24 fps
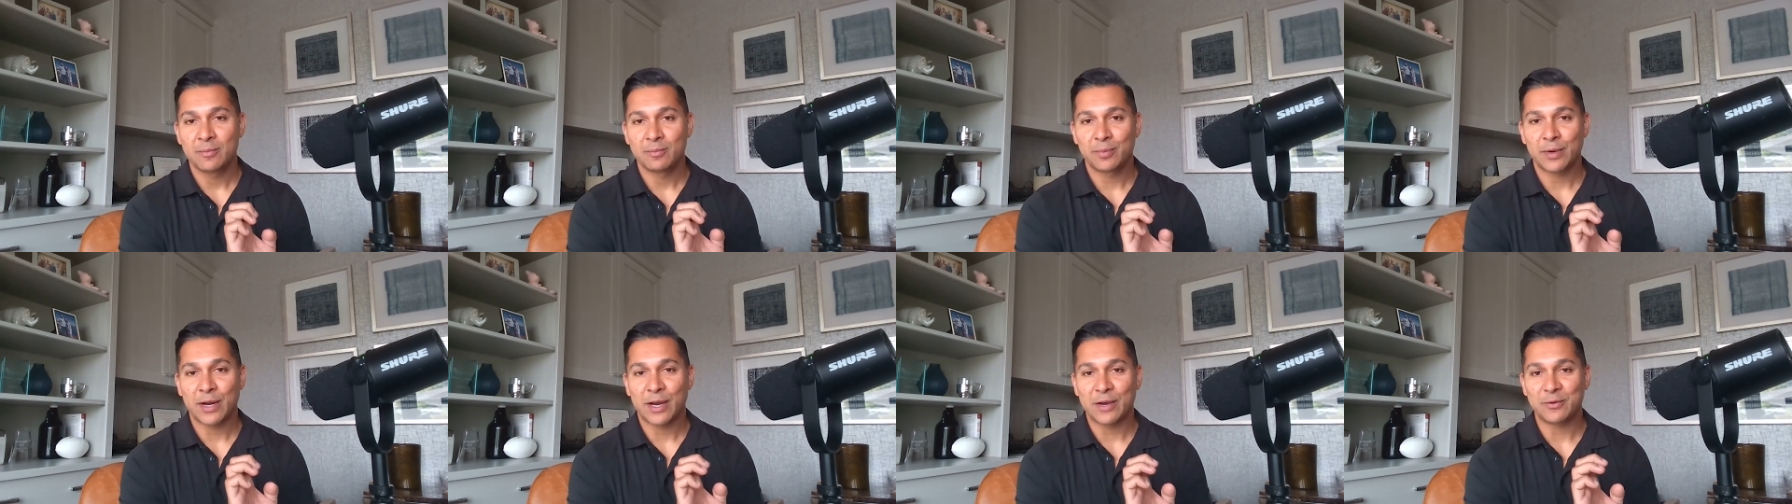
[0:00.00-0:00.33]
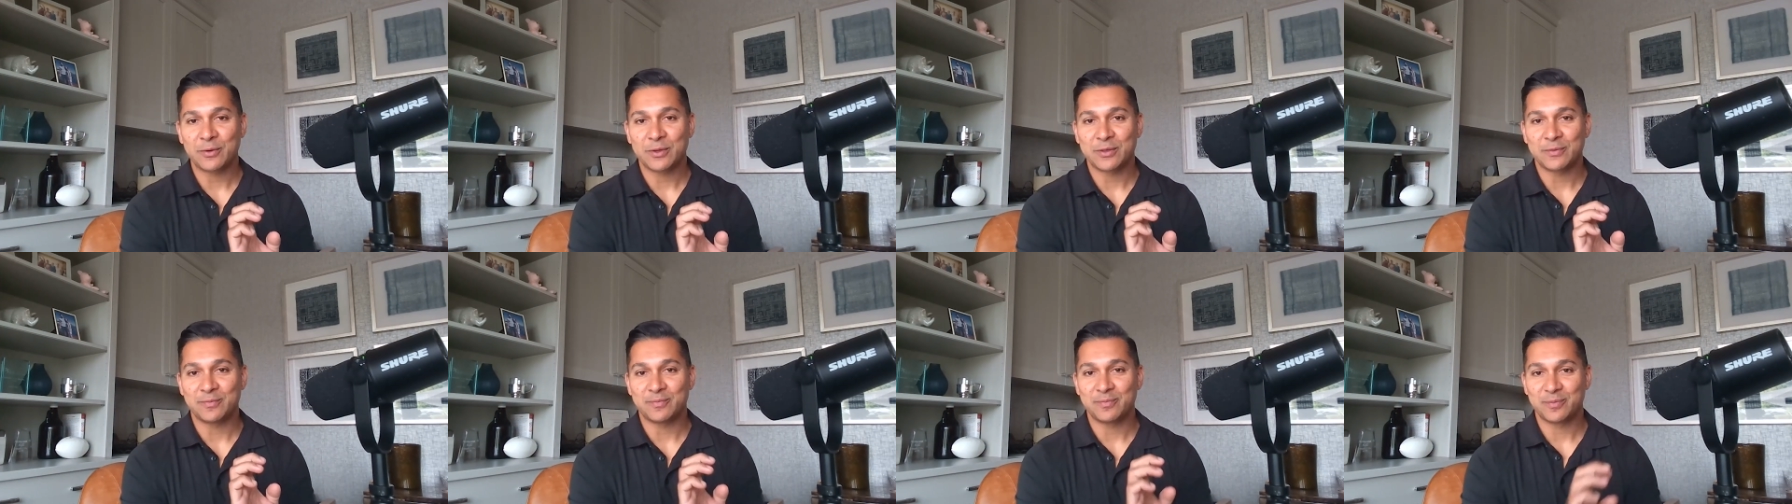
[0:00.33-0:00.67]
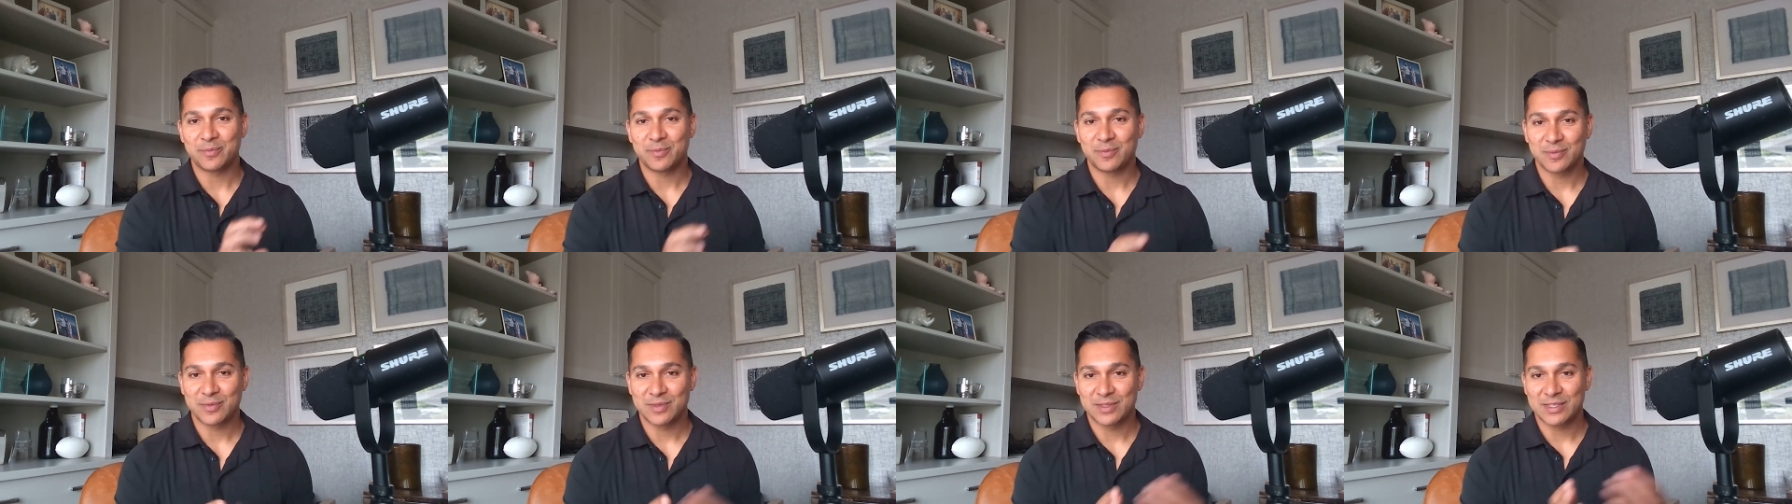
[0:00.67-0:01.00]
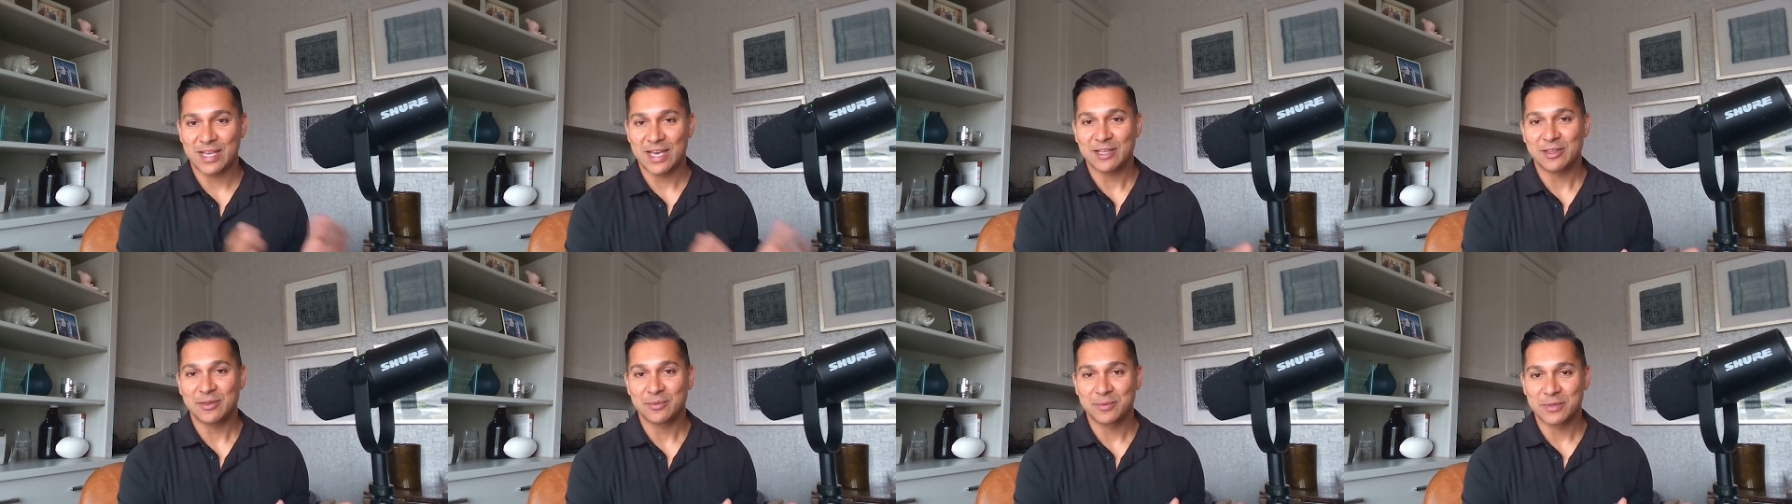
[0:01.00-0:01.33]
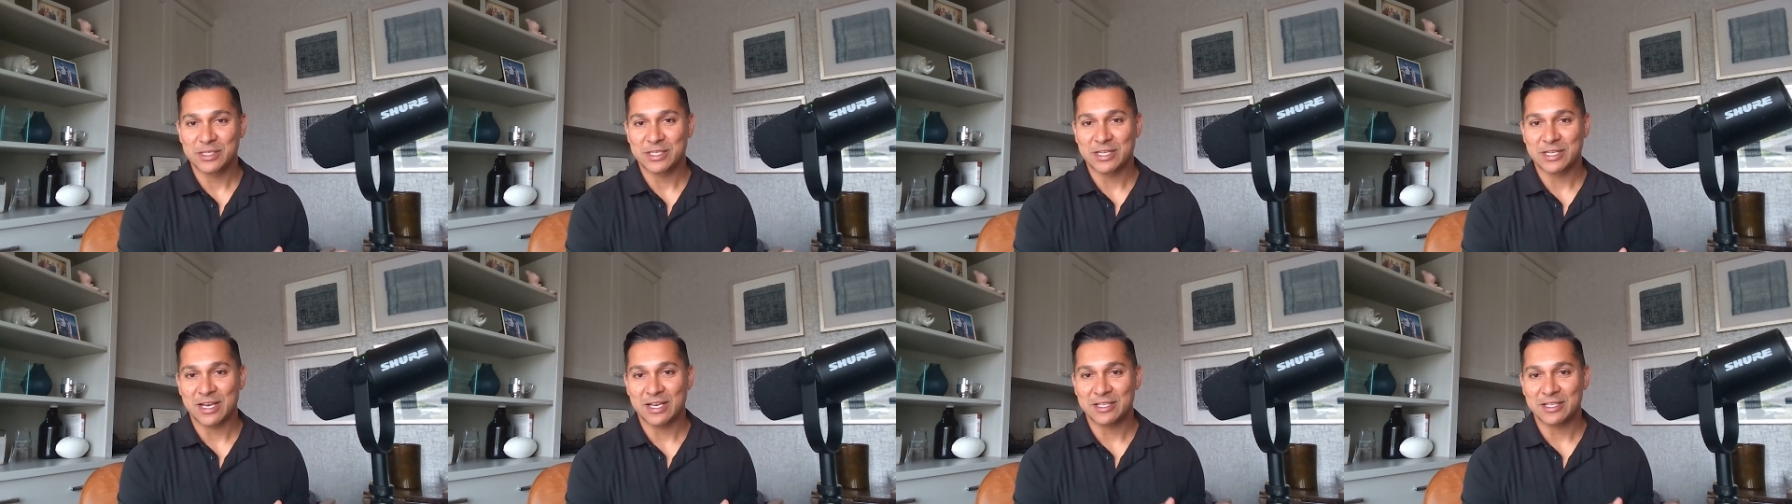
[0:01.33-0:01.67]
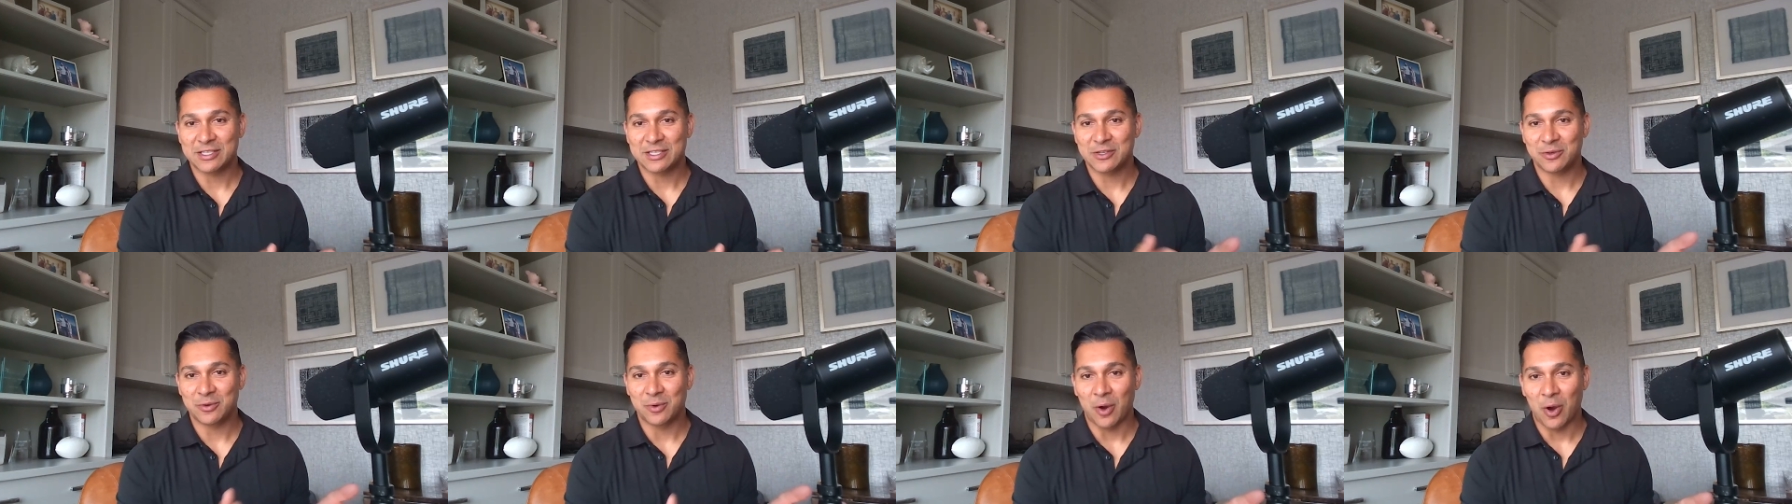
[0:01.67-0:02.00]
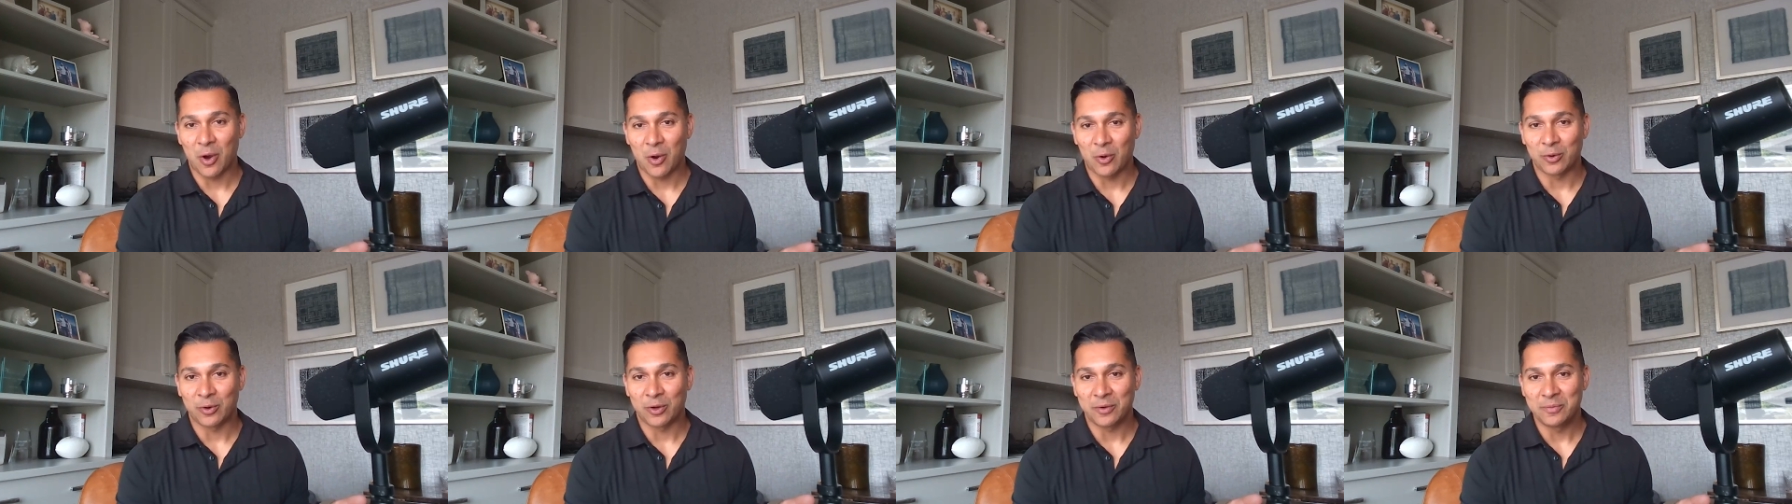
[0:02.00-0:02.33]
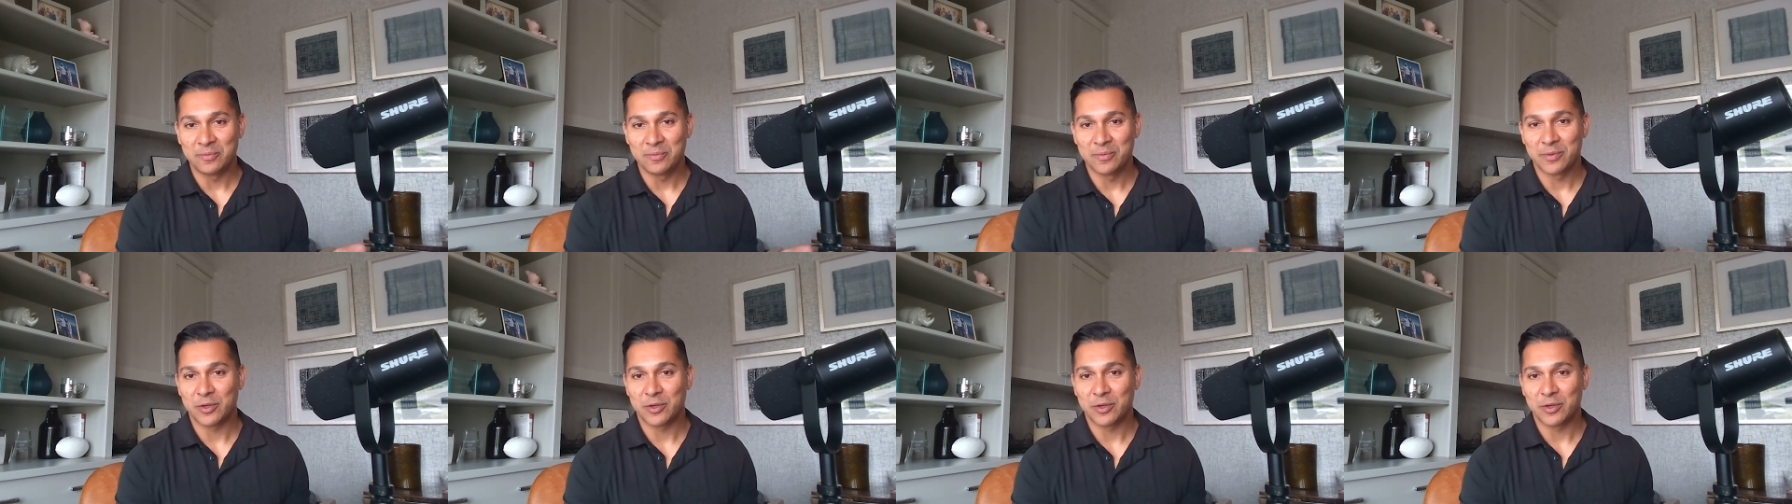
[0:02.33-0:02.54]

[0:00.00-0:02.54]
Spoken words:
but I would take the mistakes, you own them,